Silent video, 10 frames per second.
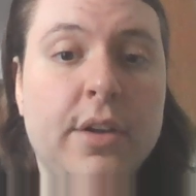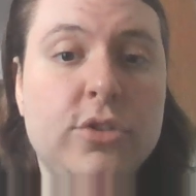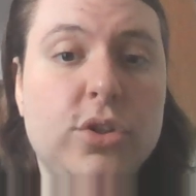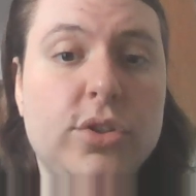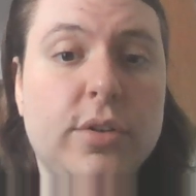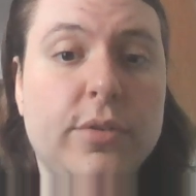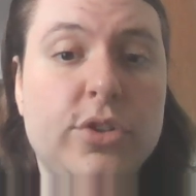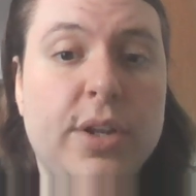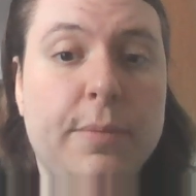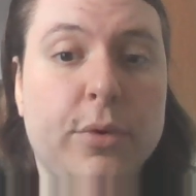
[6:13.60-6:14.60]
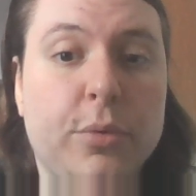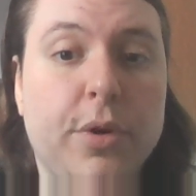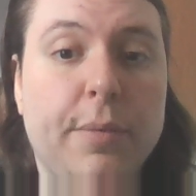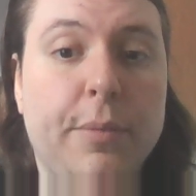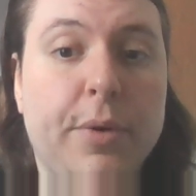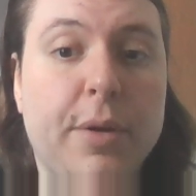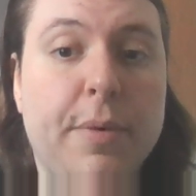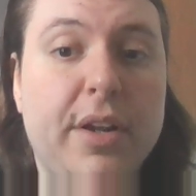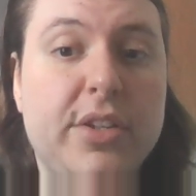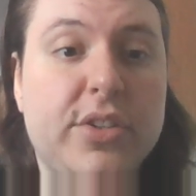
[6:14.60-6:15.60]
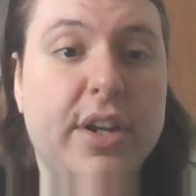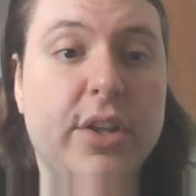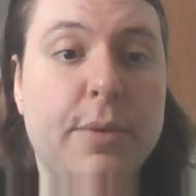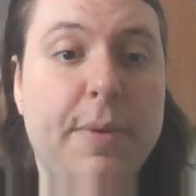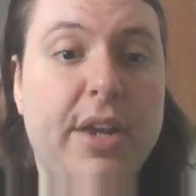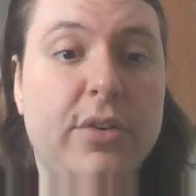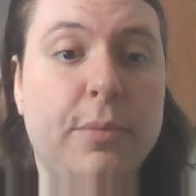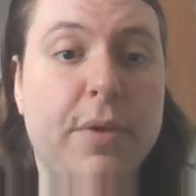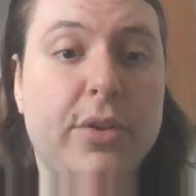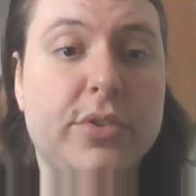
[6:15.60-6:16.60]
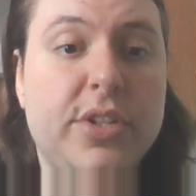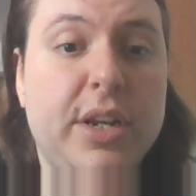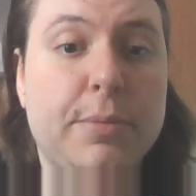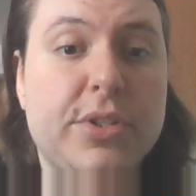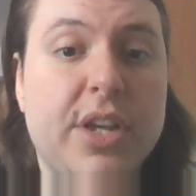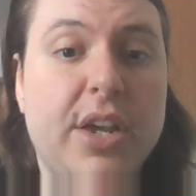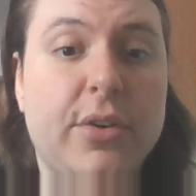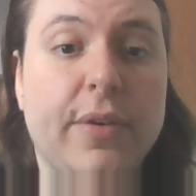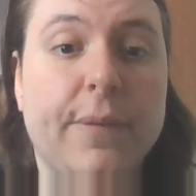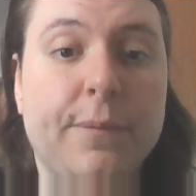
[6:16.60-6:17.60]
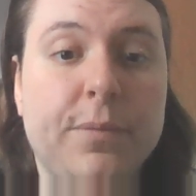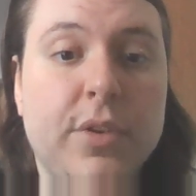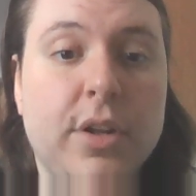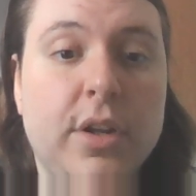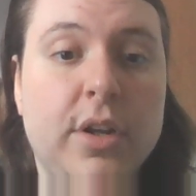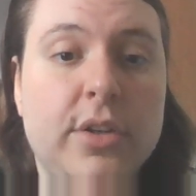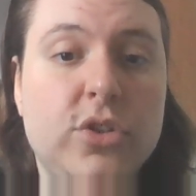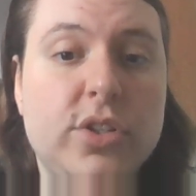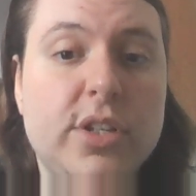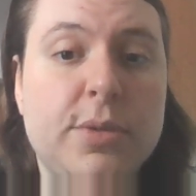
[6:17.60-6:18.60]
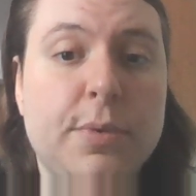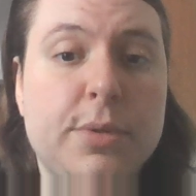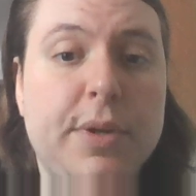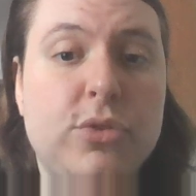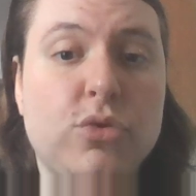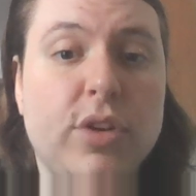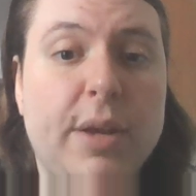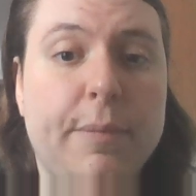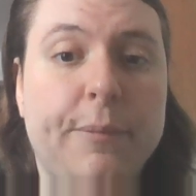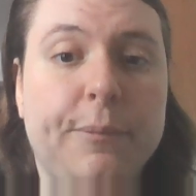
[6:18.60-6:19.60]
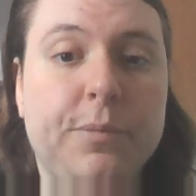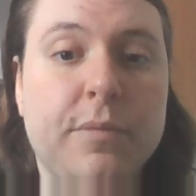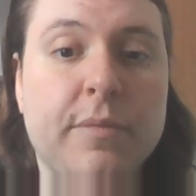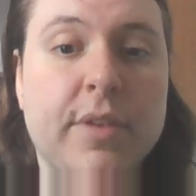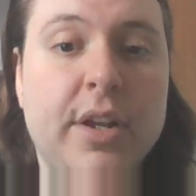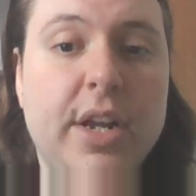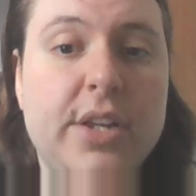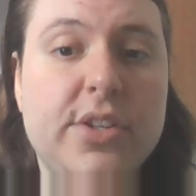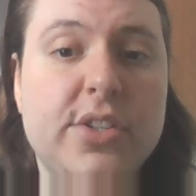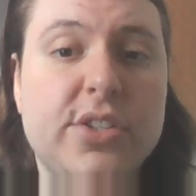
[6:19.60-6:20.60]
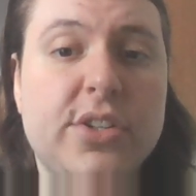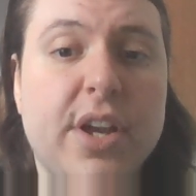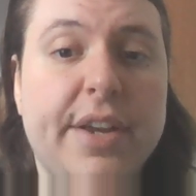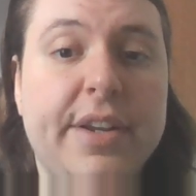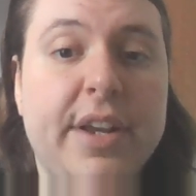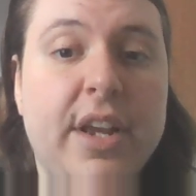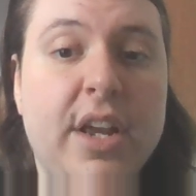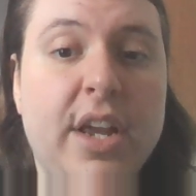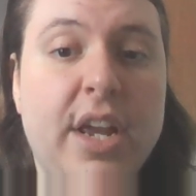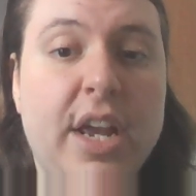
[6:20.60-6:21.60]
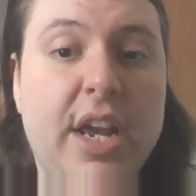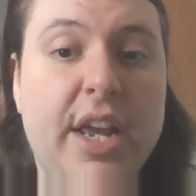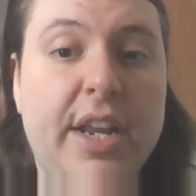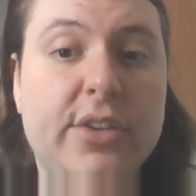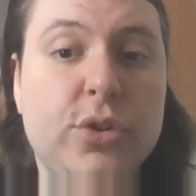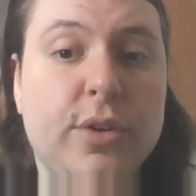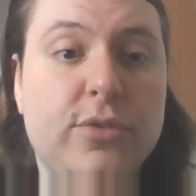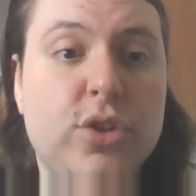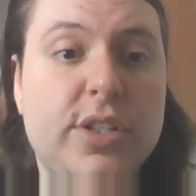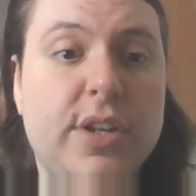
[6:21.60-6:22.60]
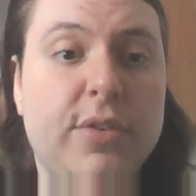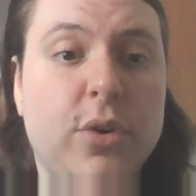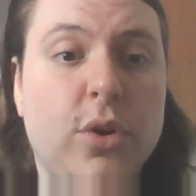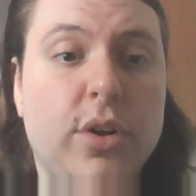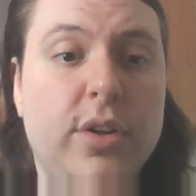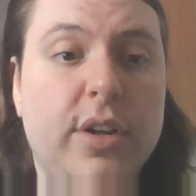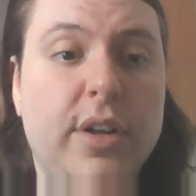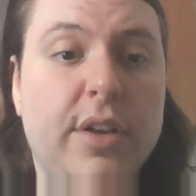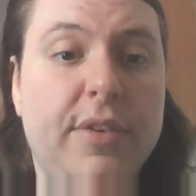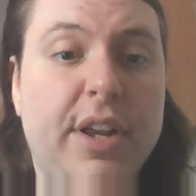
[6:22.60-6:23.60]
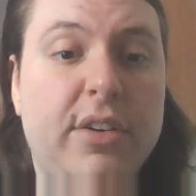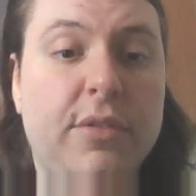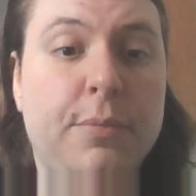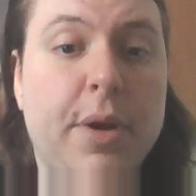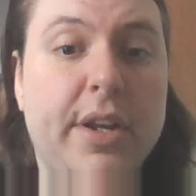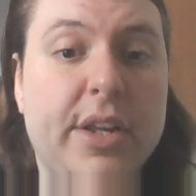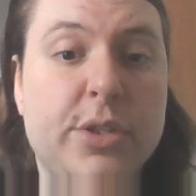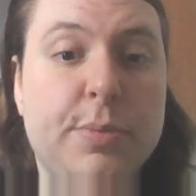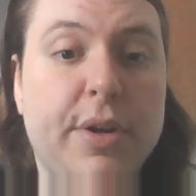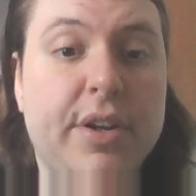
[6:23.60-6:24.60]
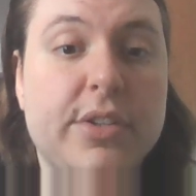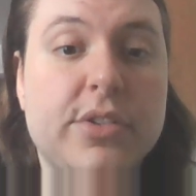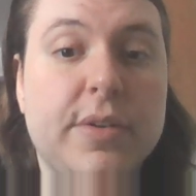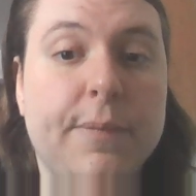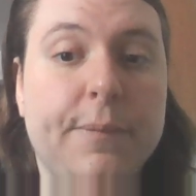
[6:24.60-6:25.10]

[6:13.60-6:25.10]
She shows him her room, where a body is lying on the bed and her mother is sitting beside her. She says it must be a dream. He says it's not, and asked her if she's ever heard of an out-of-body experience.